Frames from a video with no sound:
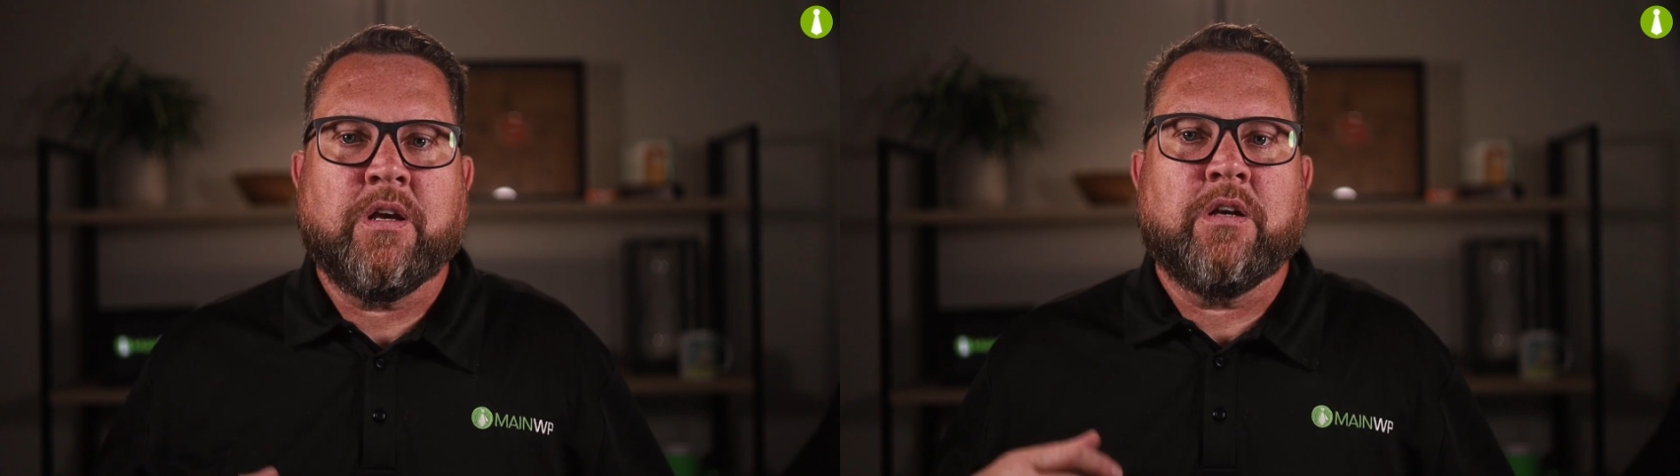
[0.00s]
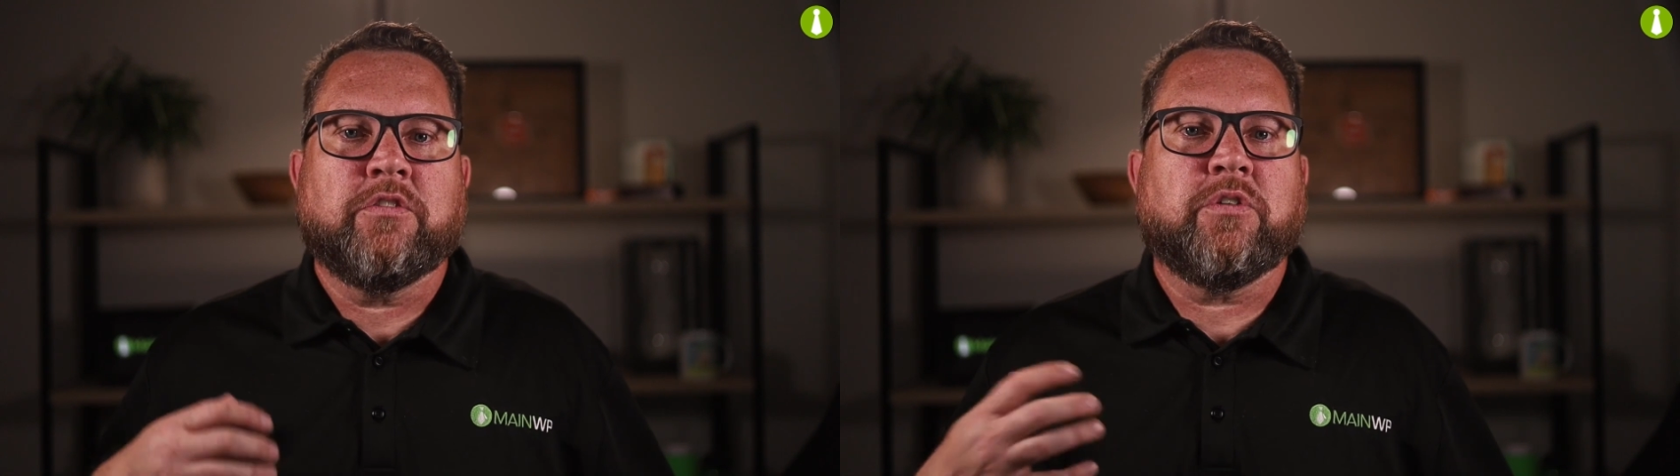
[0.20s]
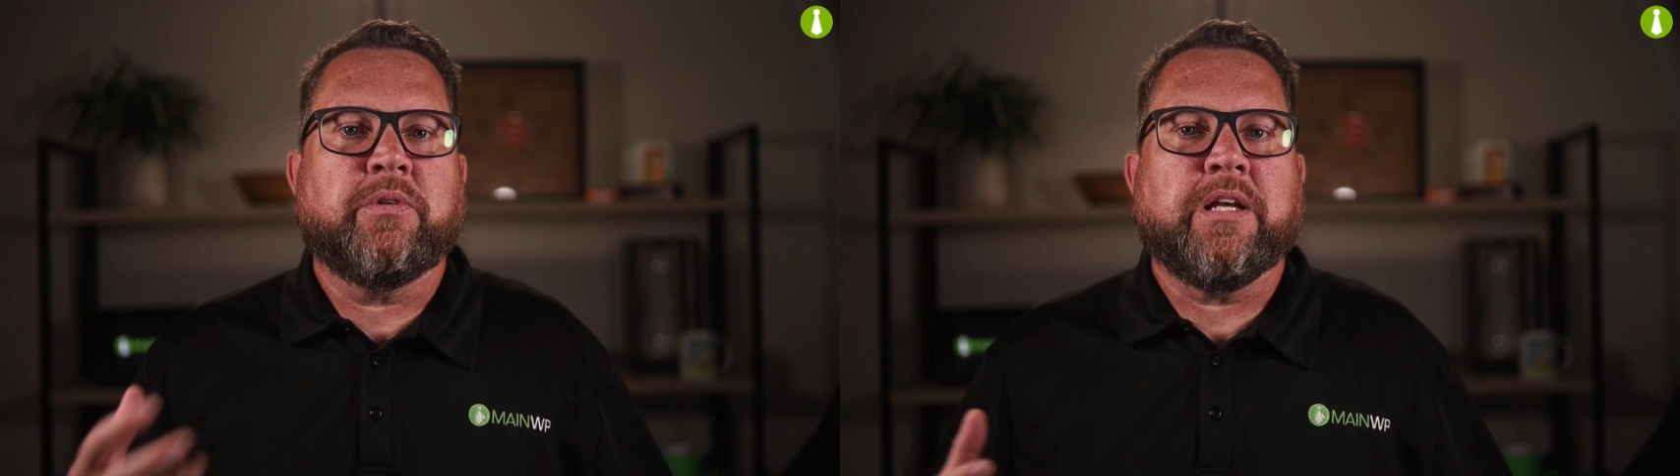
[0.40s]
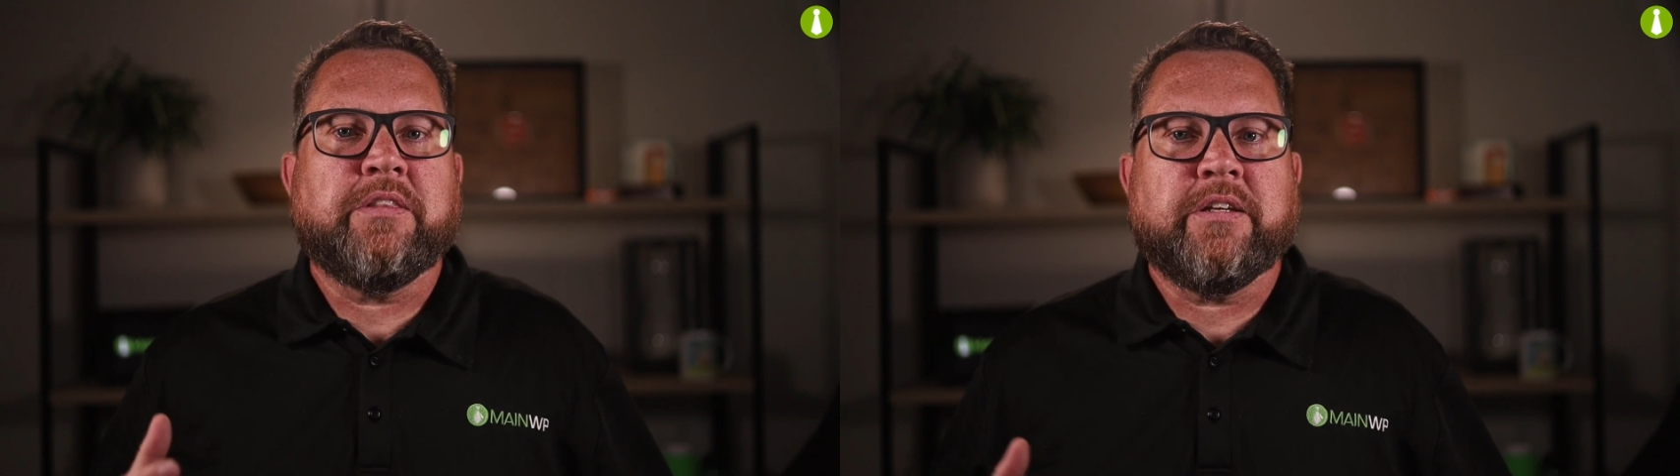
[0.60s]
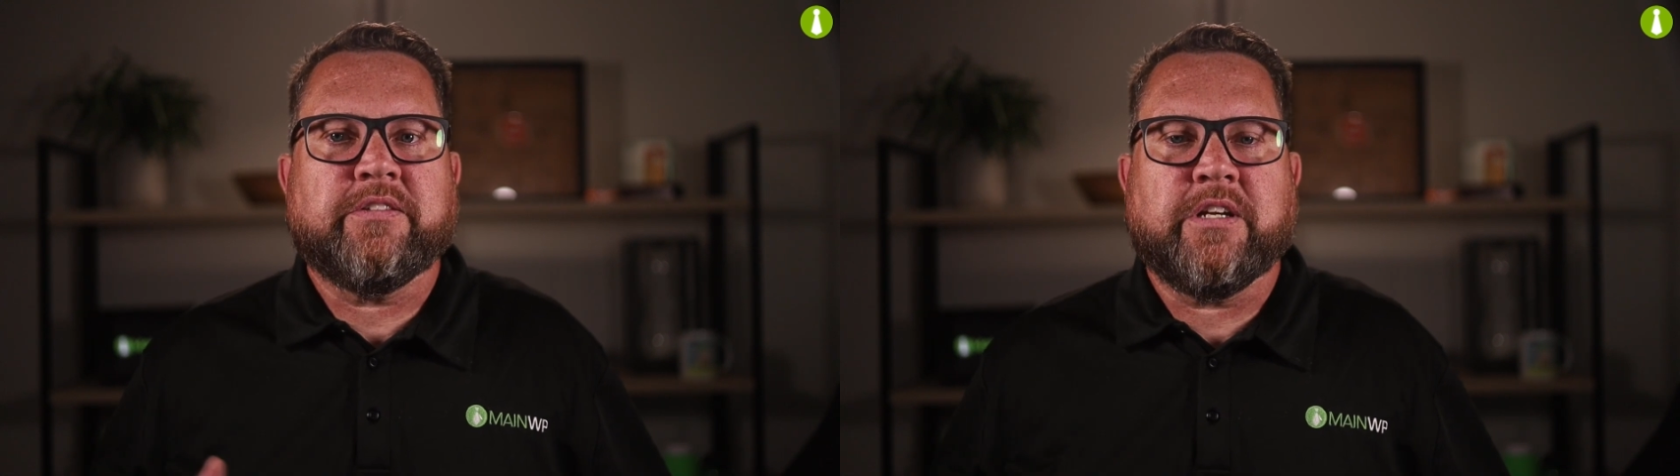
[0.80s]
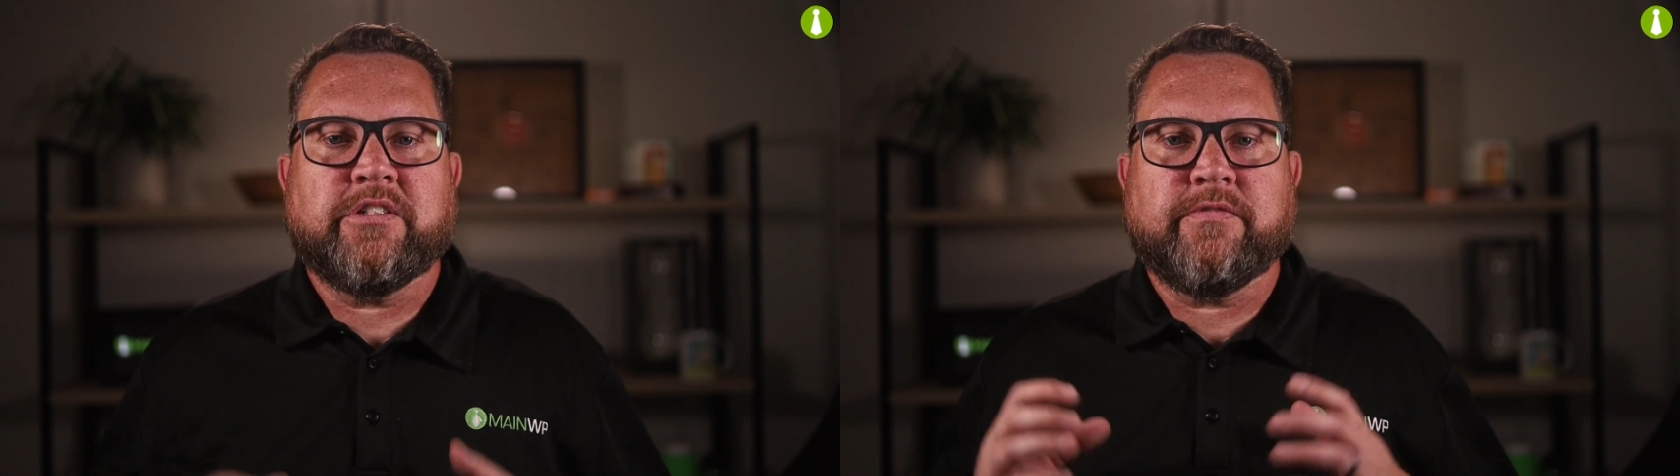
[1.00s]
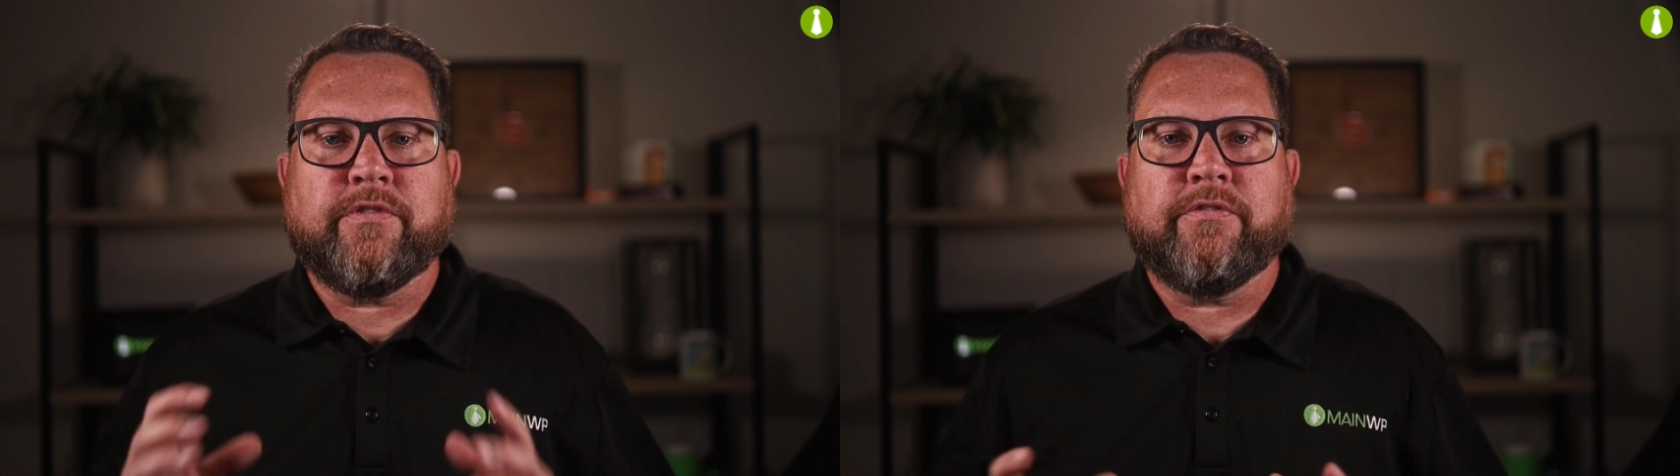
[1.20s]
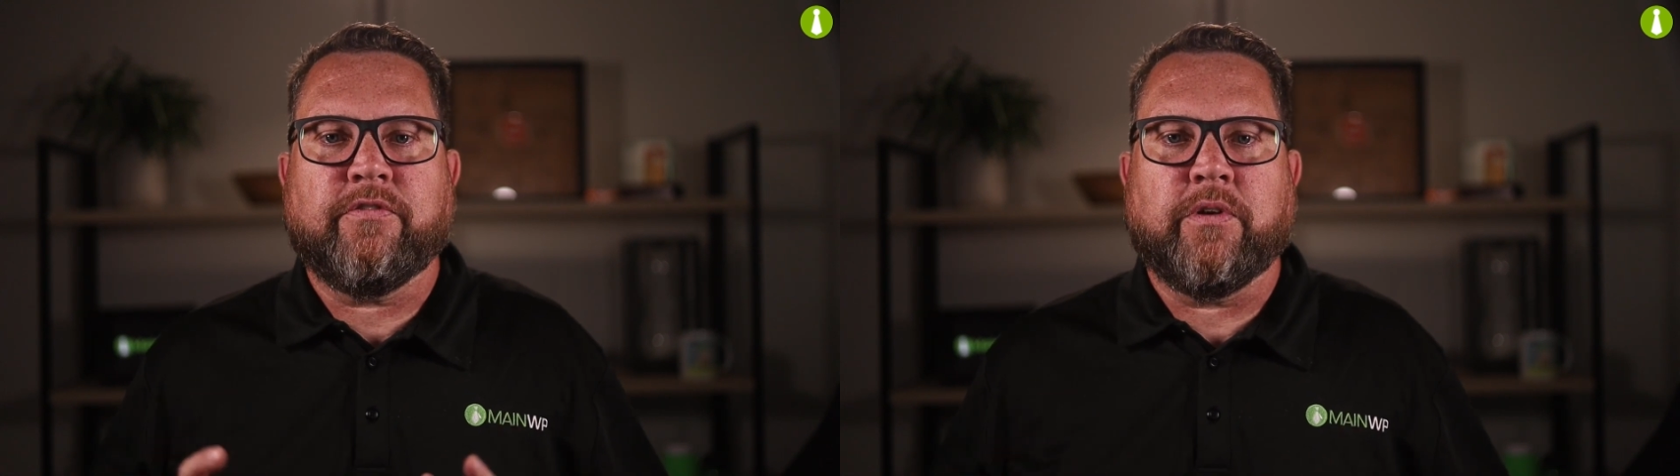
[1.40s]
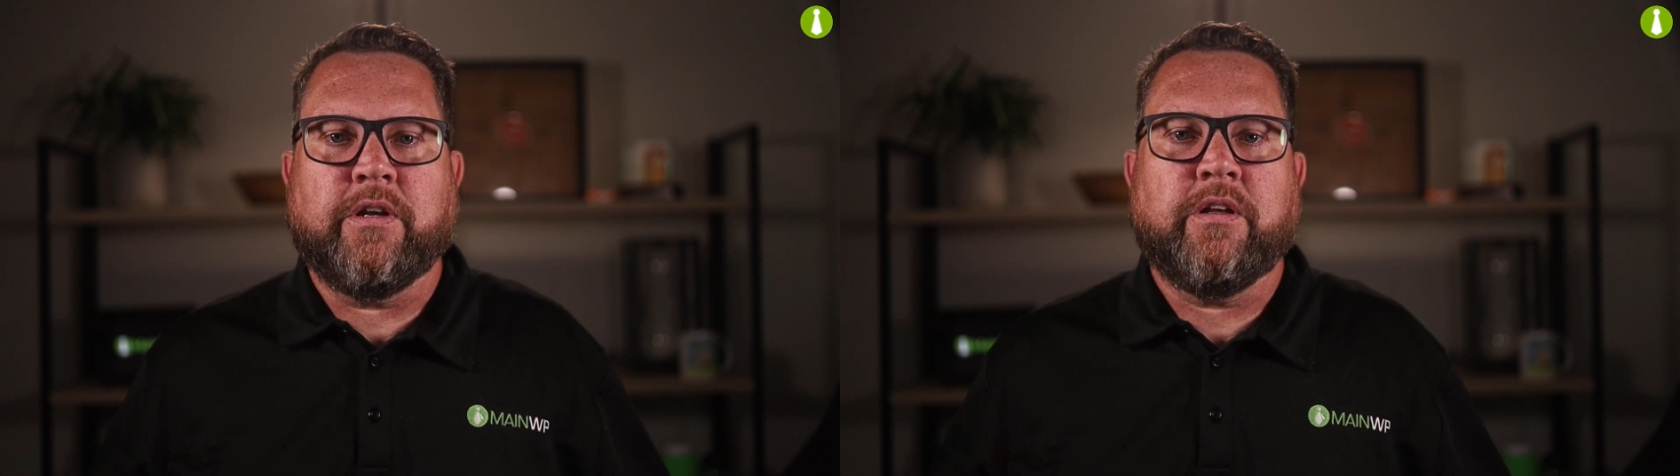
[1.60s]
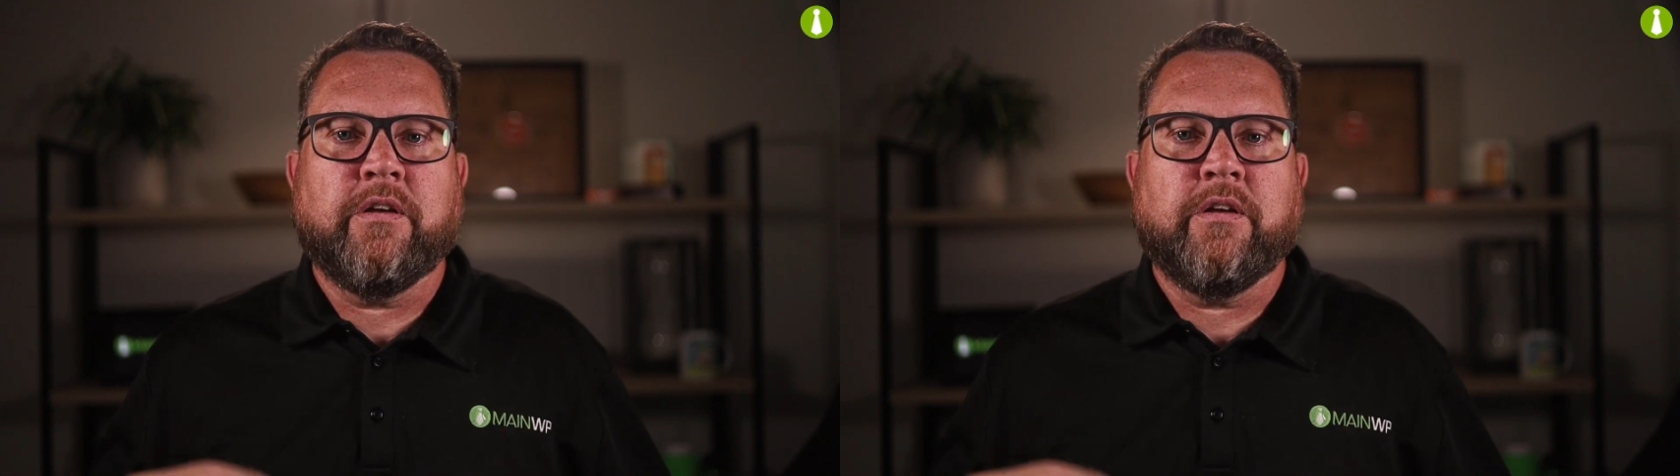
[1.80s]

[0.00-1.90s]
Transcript: So get the extension for free